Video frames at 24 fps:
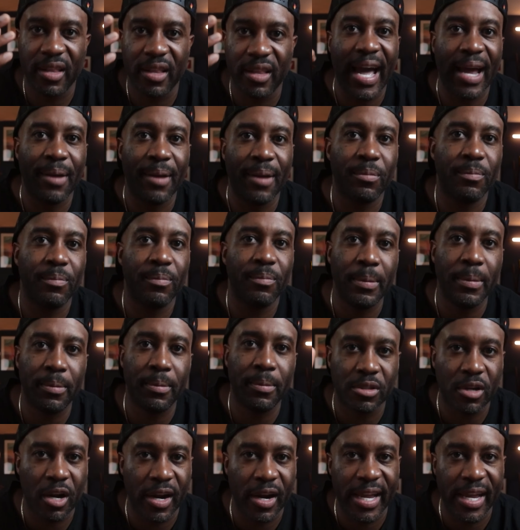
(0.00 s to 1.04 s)
that people are
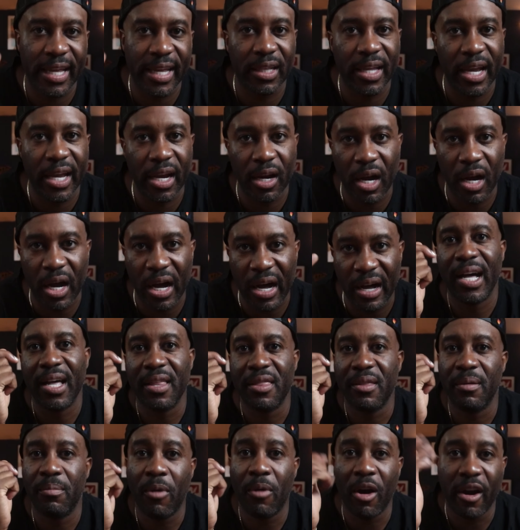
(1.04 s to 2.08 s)
starting to get laid off.
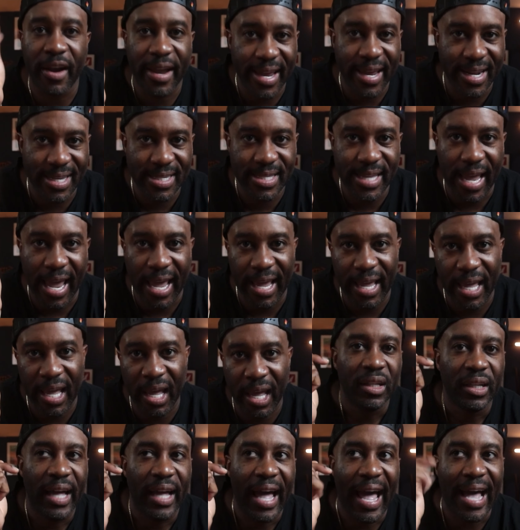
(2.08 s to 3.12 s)
The market is tanking.